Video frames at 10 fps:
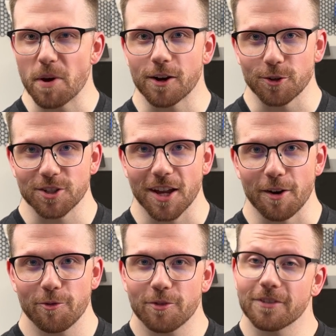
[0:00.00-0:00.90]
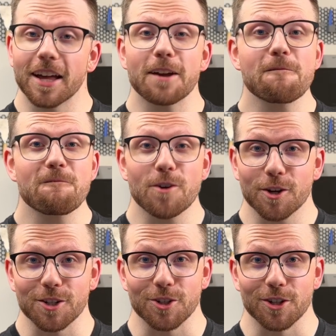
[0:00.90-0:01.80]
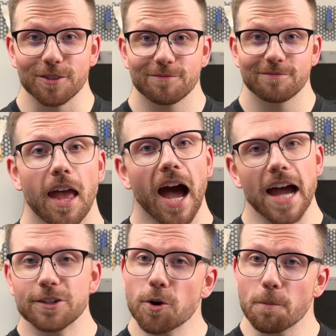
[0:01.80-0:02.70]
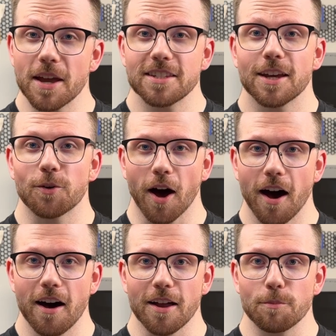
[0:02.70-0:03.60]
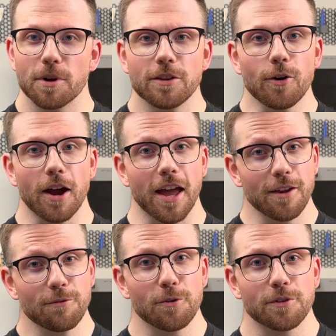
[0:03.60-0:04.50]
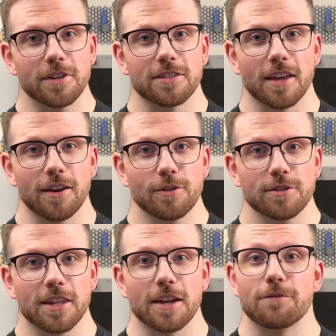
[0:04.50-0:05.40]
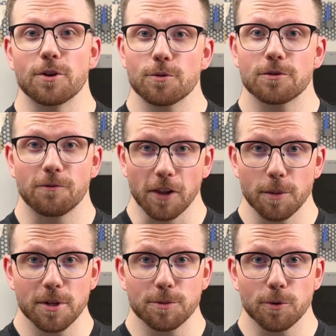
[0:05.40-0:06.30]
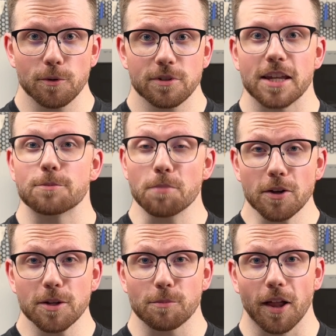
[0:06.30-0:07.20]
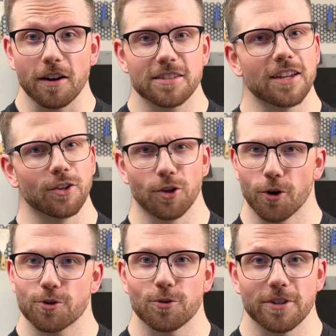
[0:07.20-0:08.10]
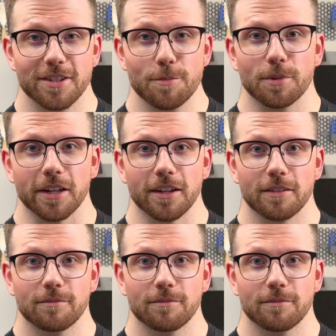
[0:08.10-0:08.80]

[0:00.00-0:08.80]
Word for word: bigger stuff, like furniture. I know it may sound odd, but there are a handful of designers that have used filament spools as building blocks in a larger assembly.